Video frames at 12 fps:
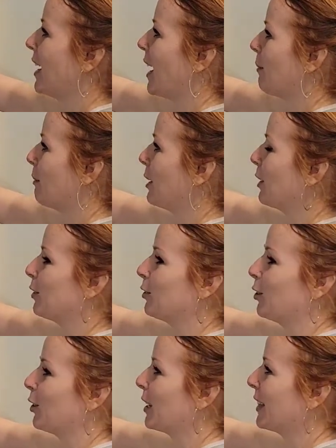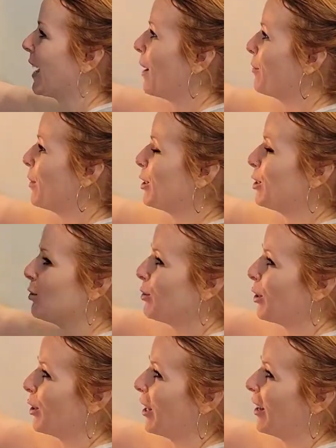I mean, look at that once you
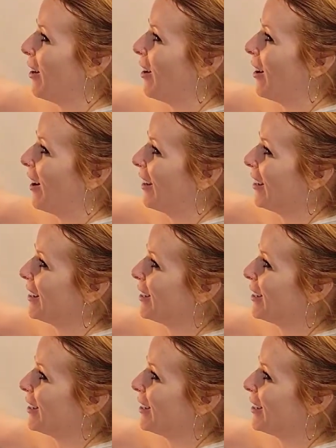turn it on.